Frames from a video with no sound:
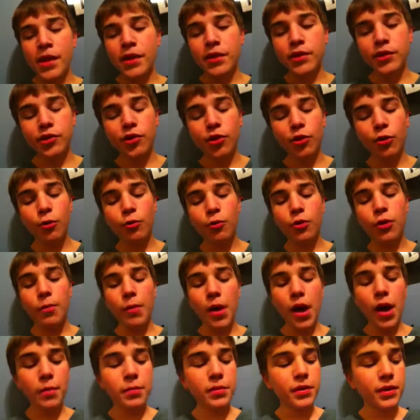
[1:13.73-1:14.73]
So the
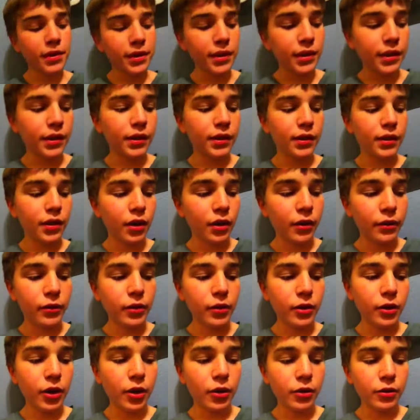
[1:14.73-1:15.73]
maps in Call of
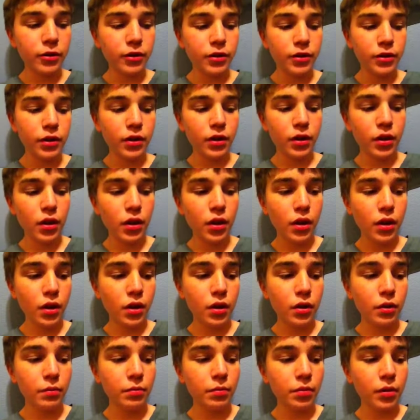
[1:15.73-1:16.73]
Duty Ghosts,
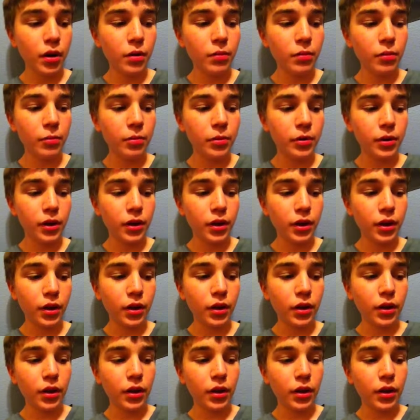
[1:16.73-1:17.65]
probably,